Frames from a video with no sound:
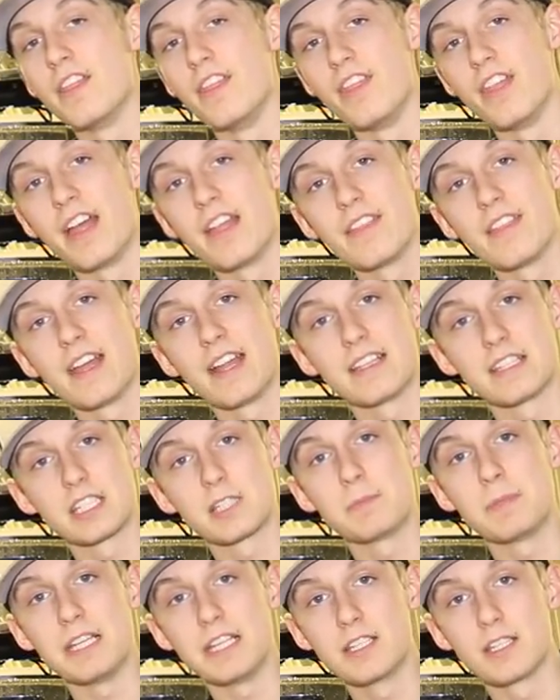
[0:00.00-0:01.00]
then that
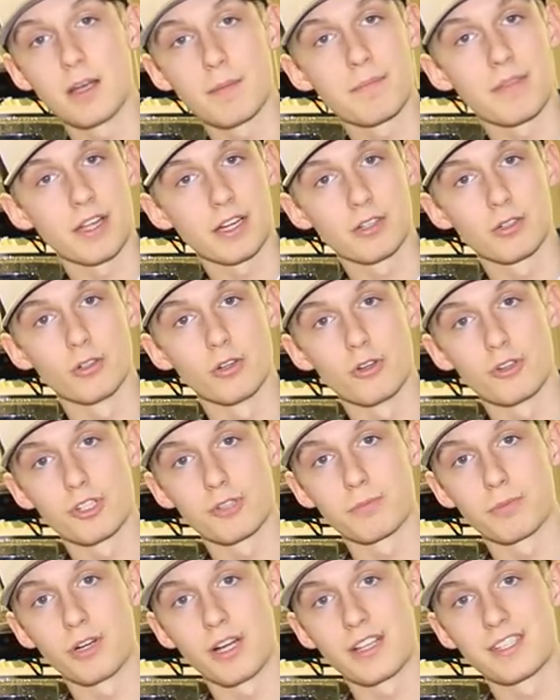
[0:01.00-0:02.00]
speeds up that
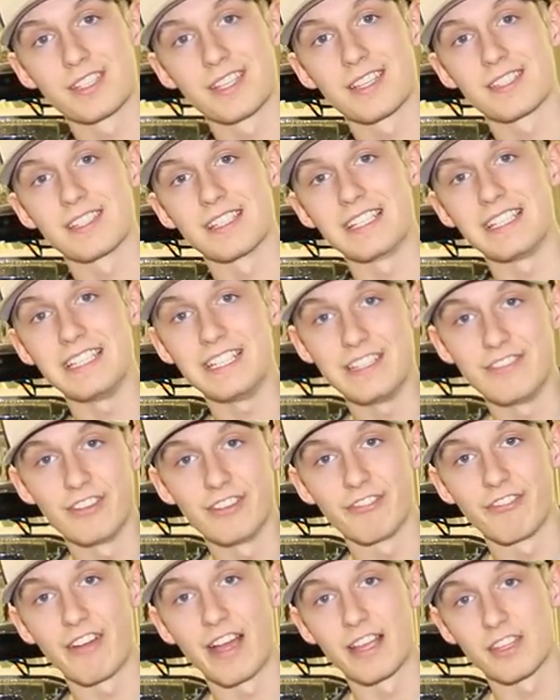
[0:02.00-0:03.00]
corrosion process
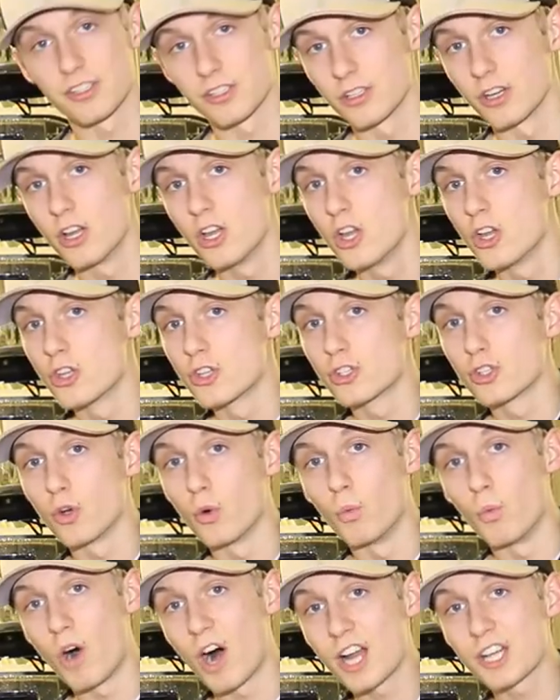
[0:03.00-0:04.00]
even faster. So
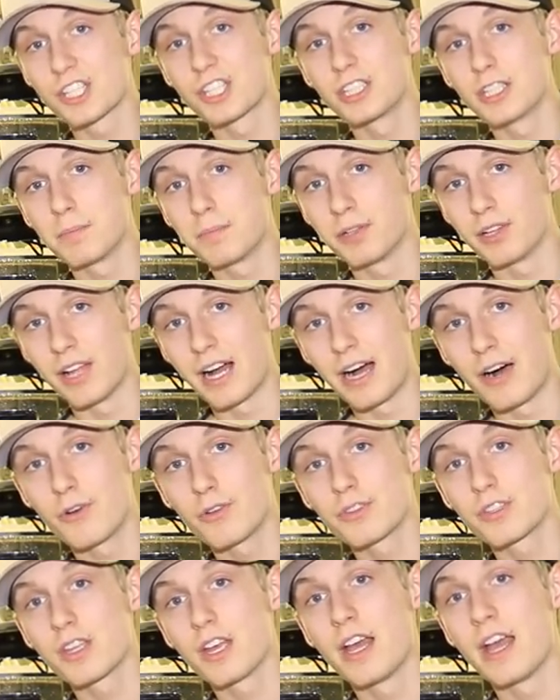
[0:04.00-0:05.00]
washing the
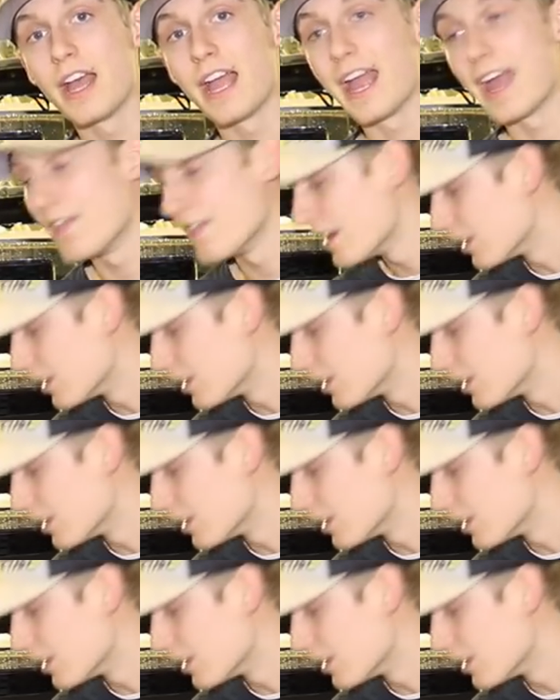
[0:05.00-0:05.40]
plows and